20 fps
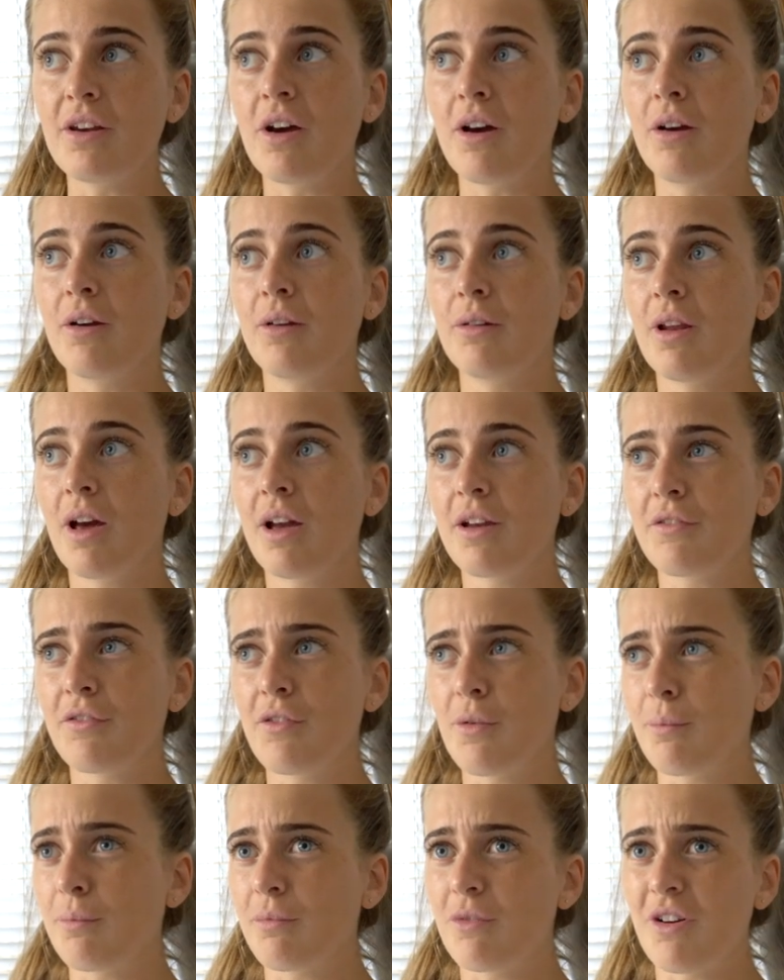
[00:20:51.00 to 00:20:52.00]
dough, like
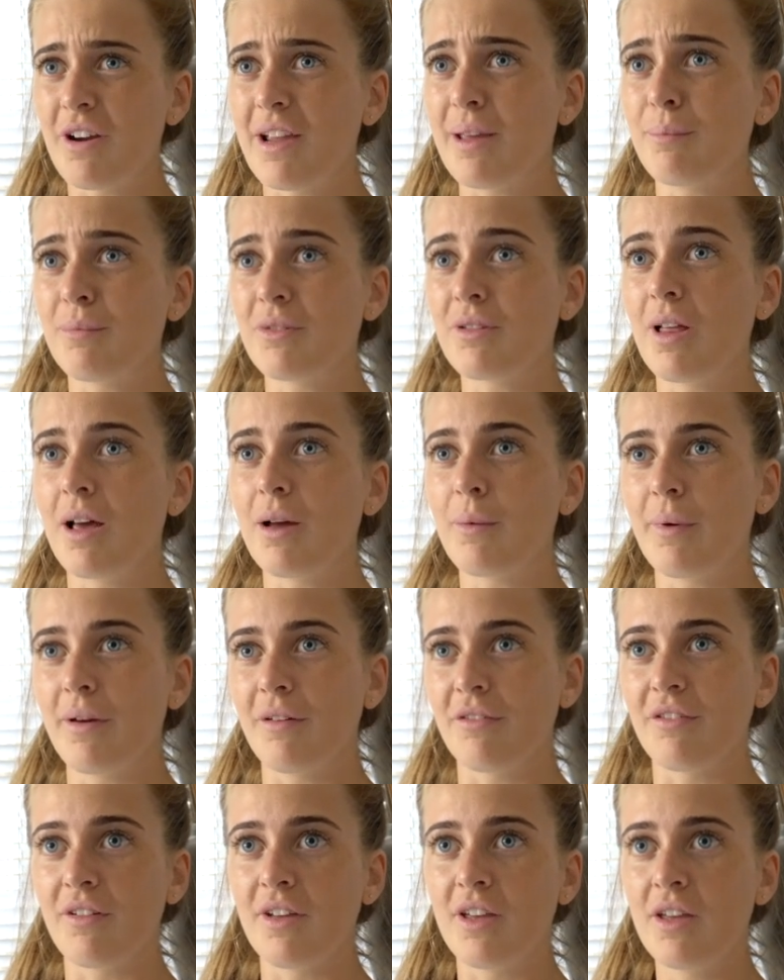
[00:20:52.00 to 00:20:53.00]
from creams, like
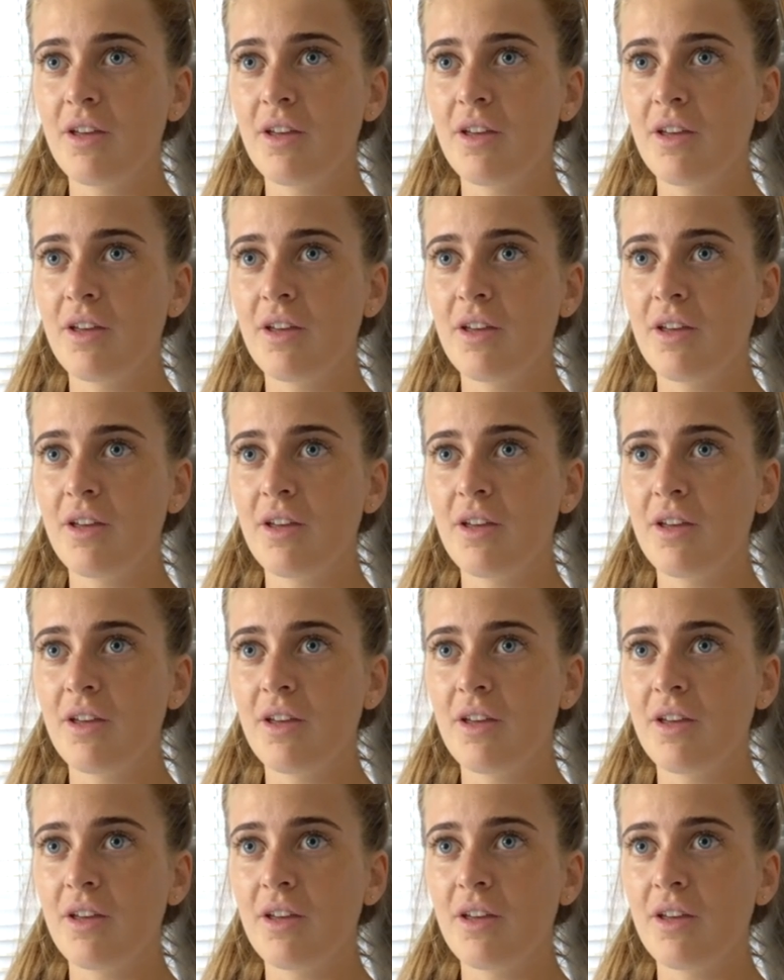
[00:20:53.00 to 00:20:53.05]
with